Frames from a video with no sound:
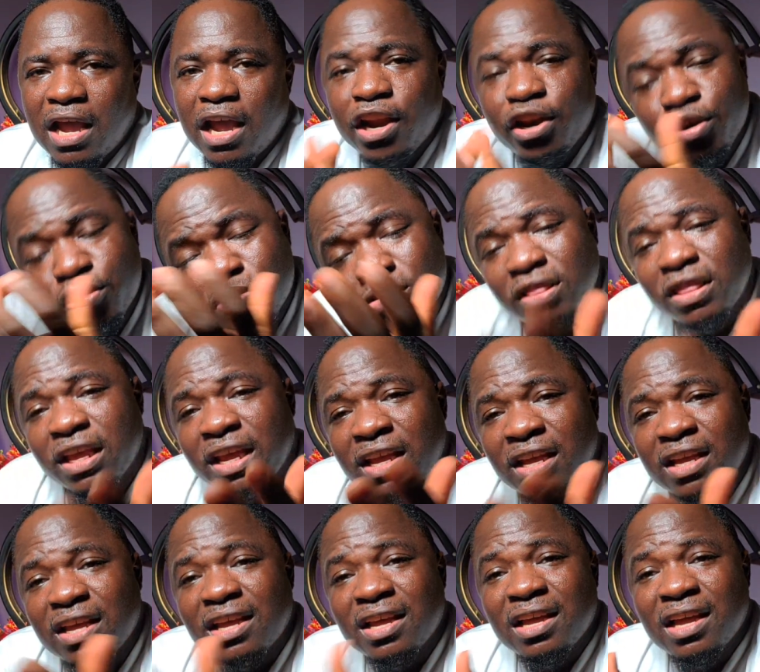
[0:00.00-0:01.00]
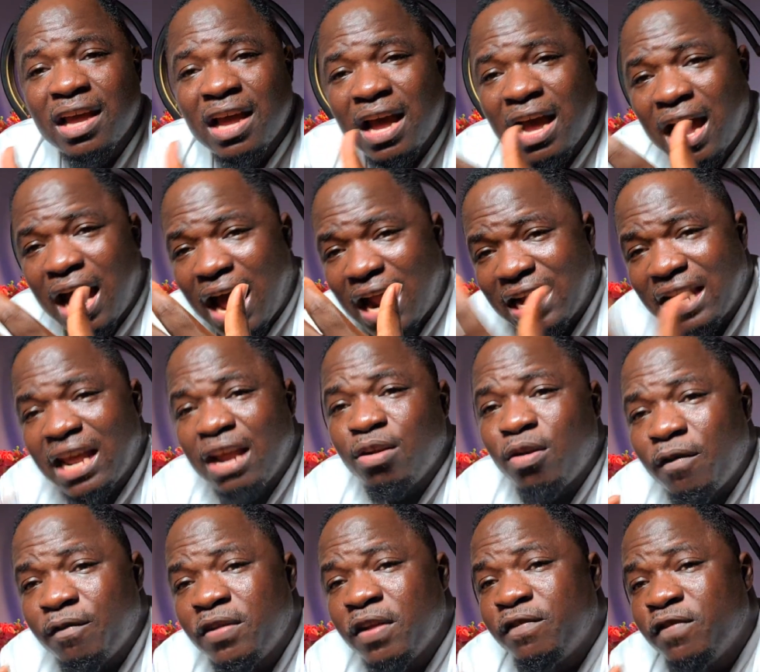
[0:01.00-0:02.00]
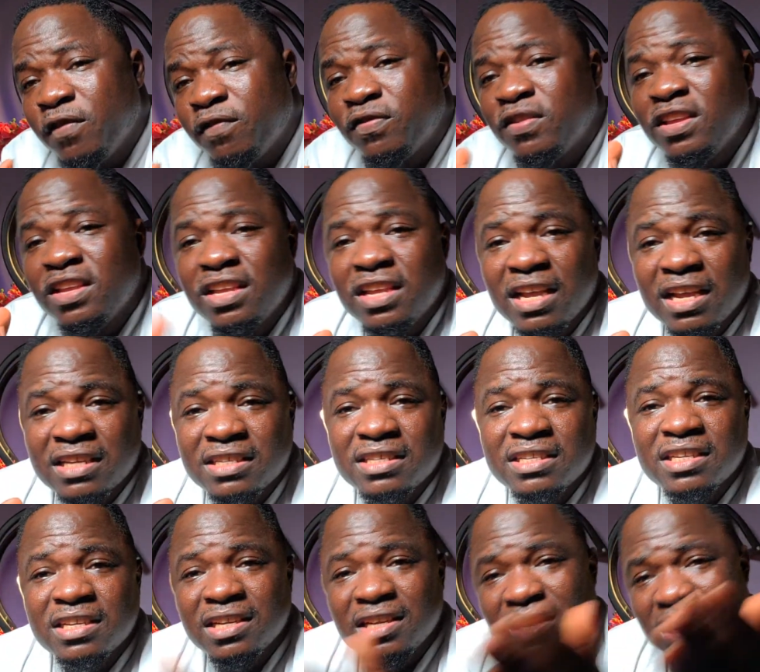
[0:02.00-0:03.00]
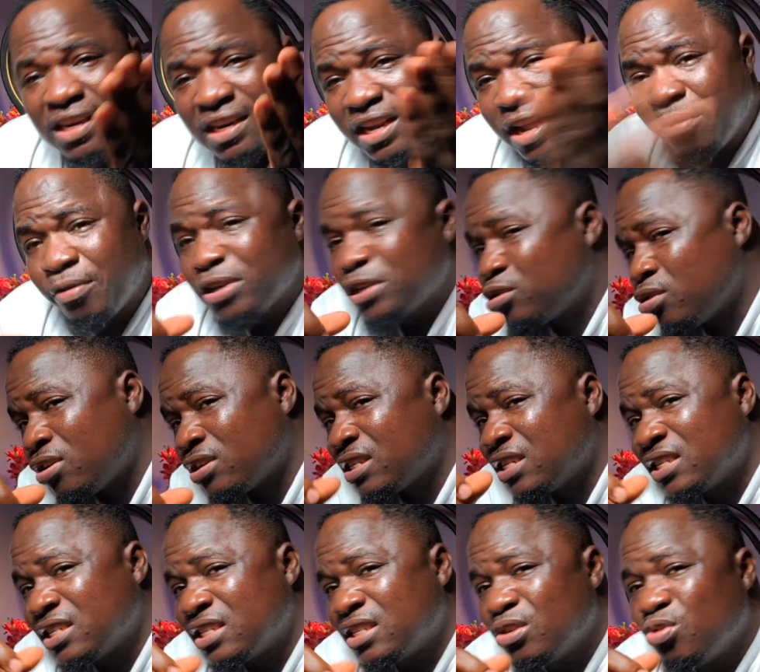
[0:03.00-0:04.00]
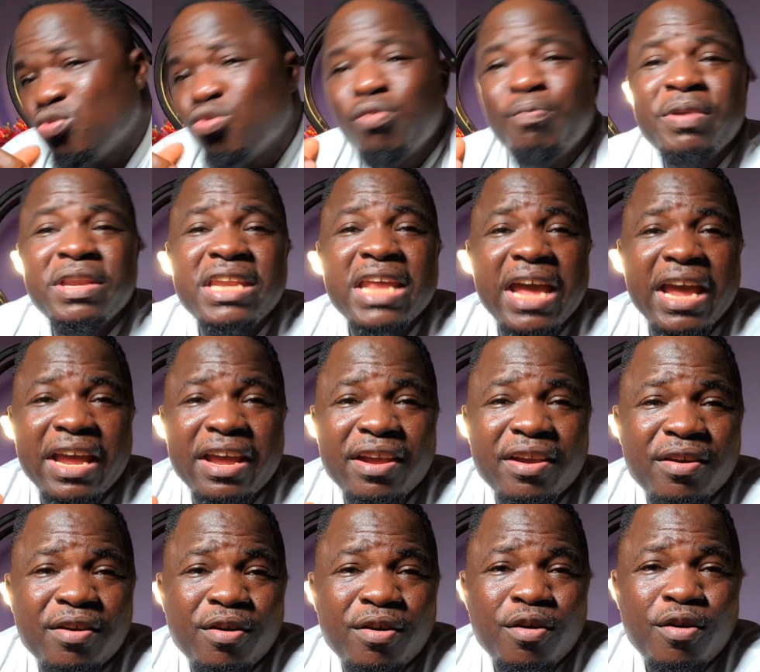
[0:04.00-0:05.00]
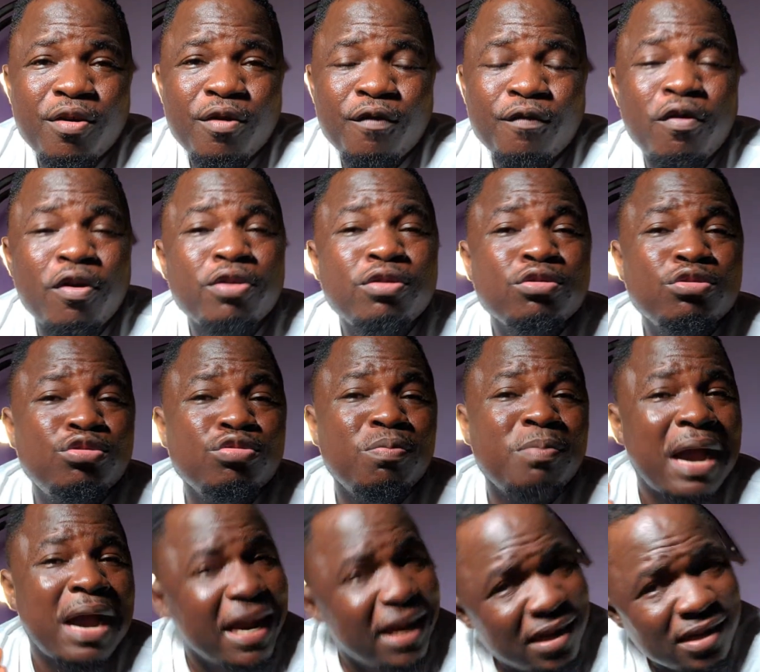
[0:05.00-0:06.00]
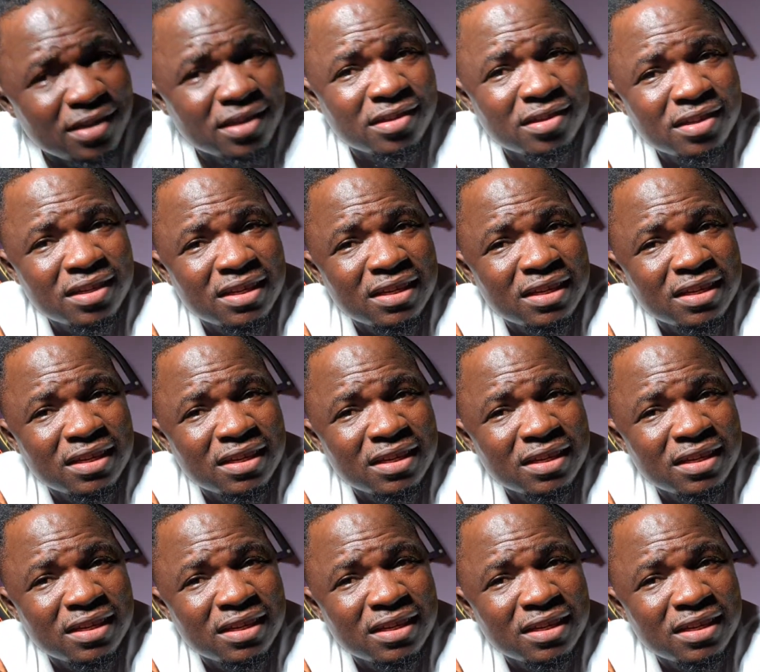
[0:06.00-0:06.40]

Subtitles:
And do you think at the end of the 15 years, the resources will be there for you to mine?